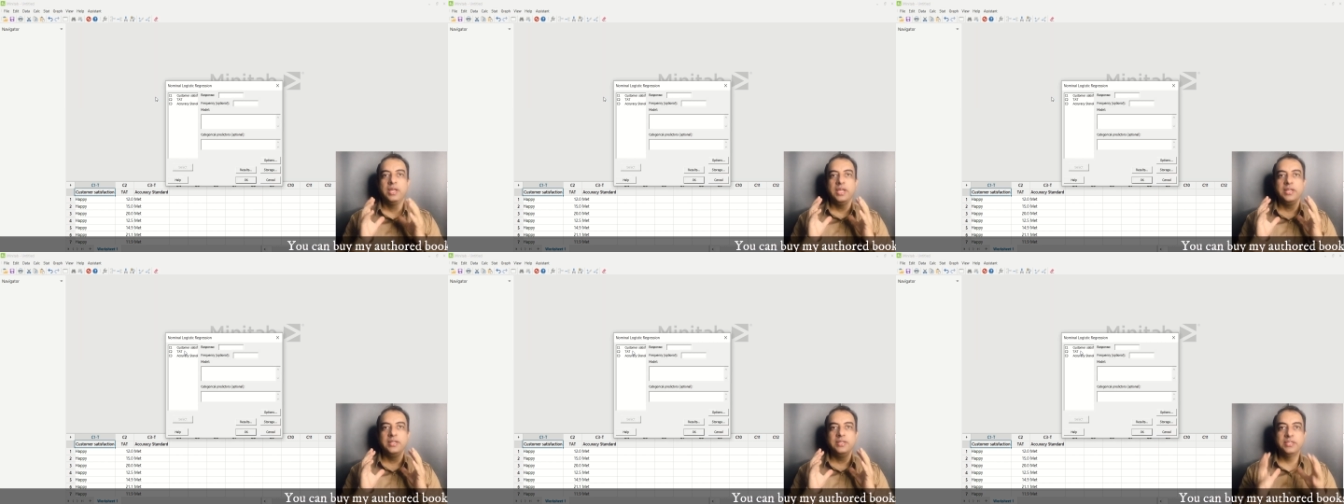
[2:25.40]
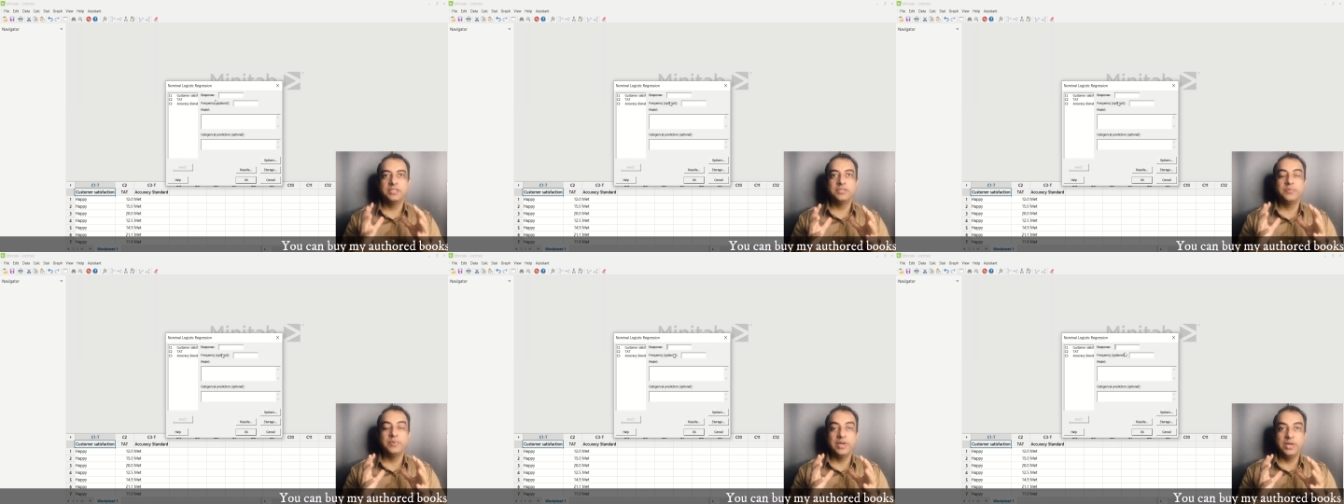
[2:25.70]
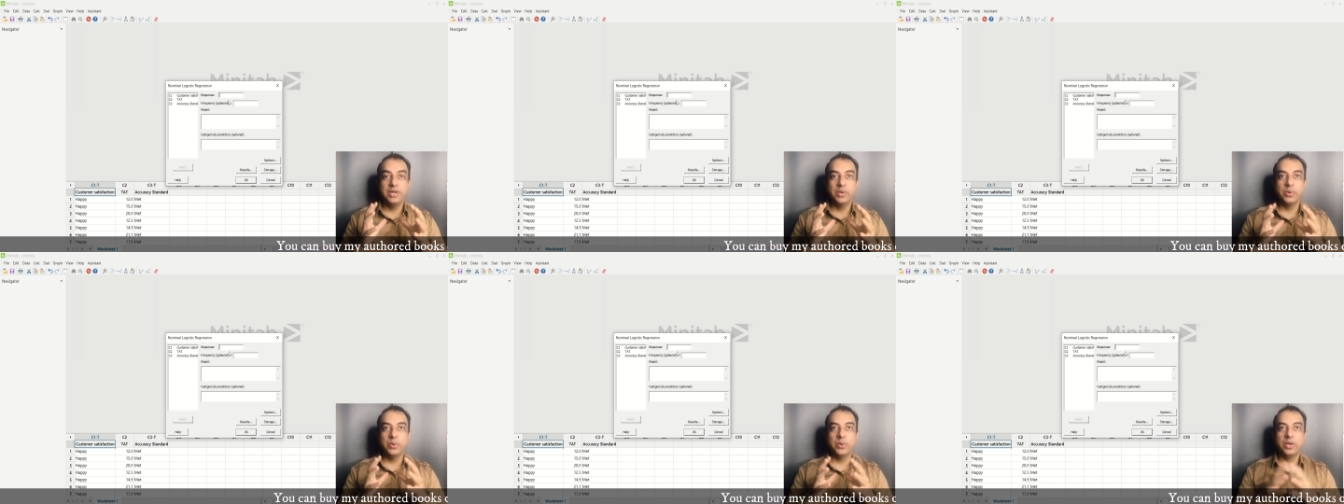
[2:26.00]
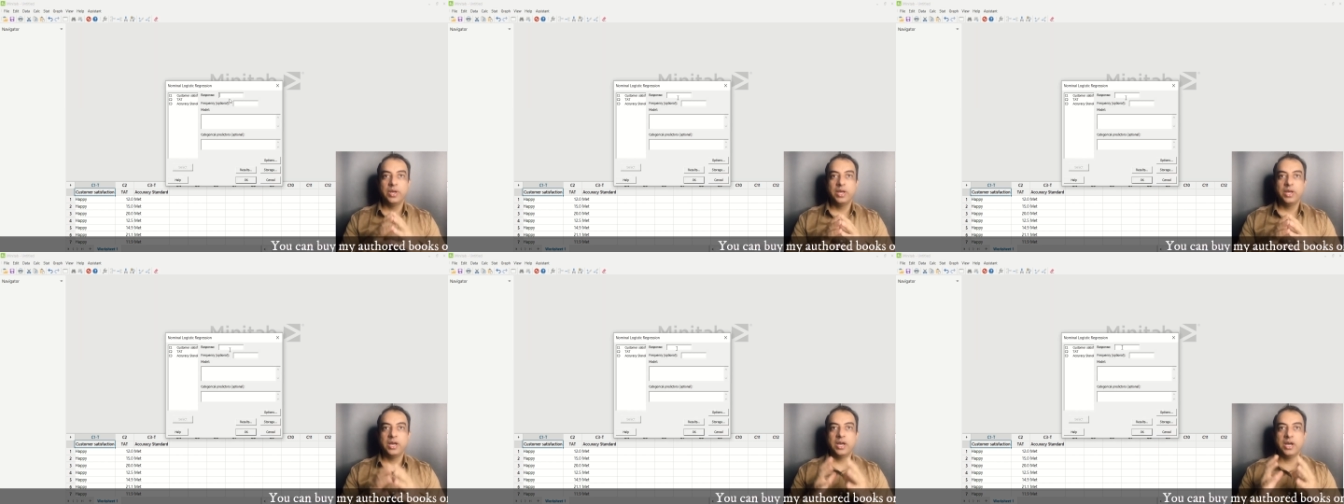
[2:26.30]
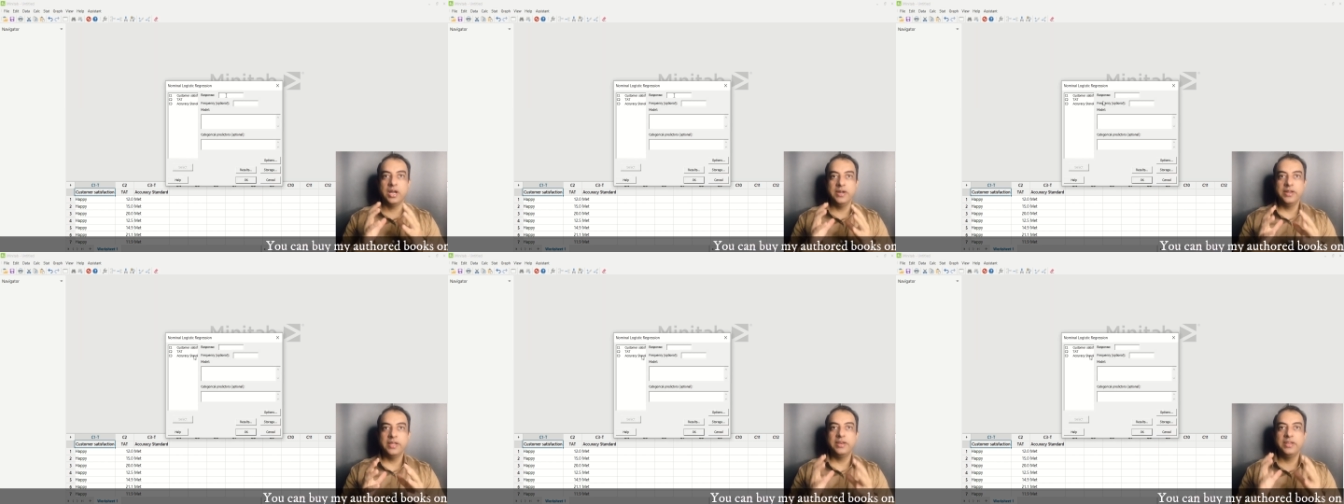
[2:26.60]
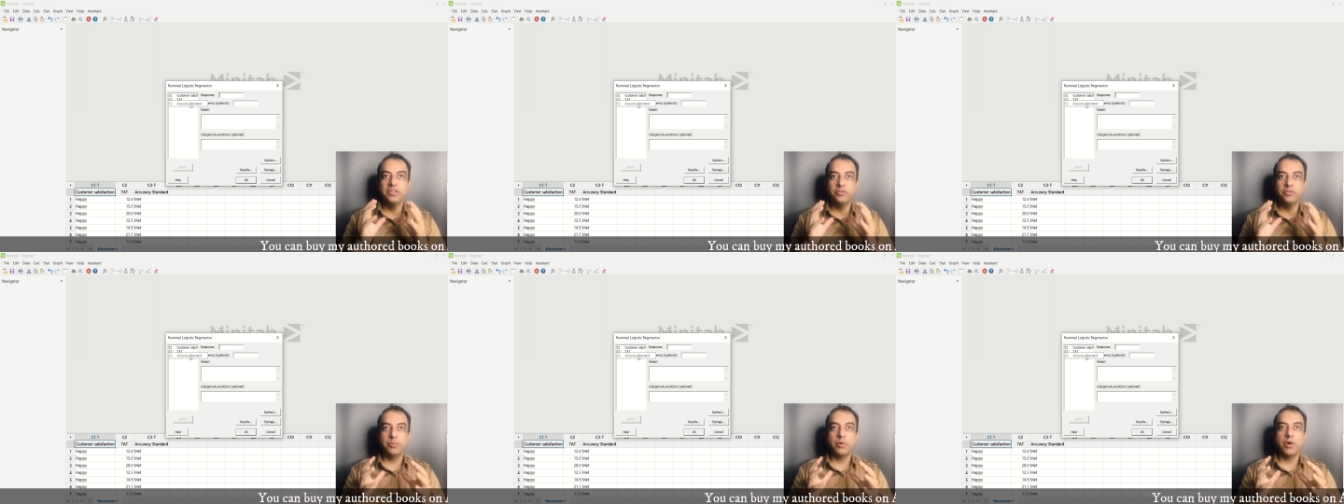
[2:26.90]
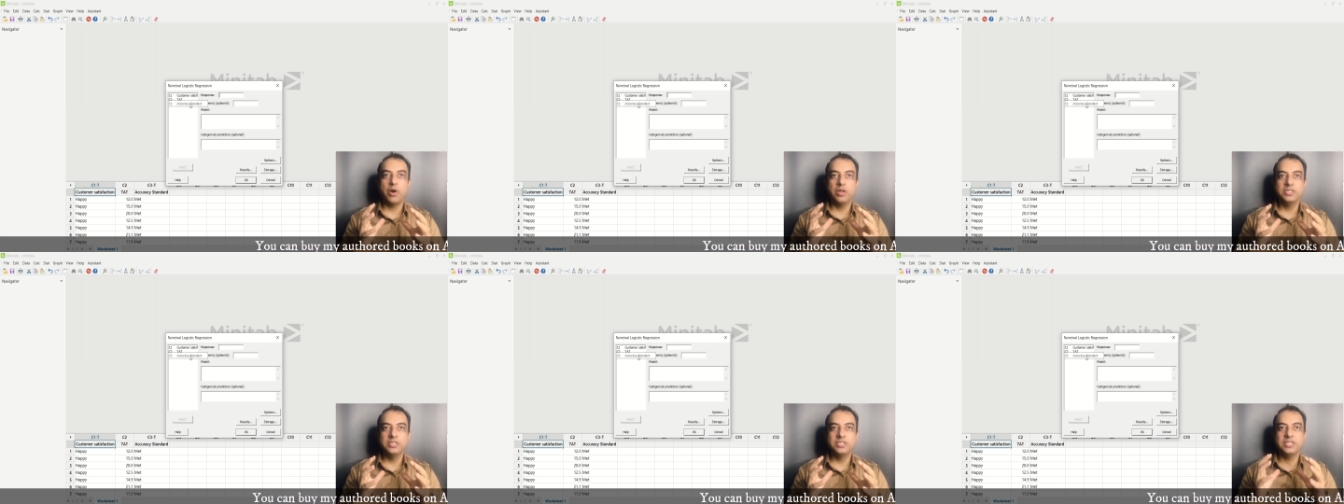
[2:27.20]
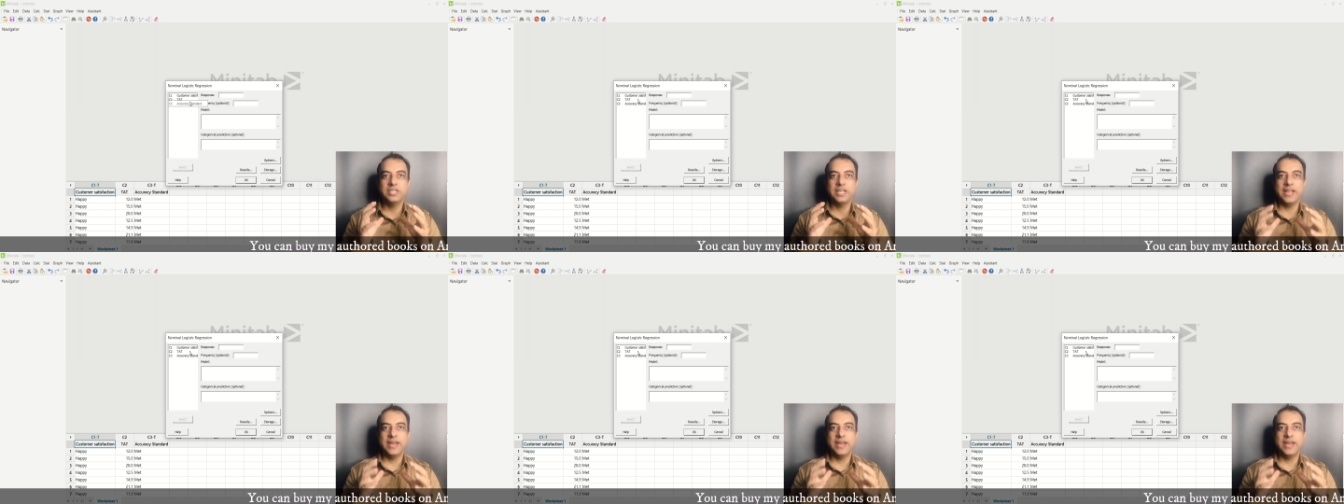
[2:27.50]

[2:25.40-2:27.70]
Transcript: In this window, under response,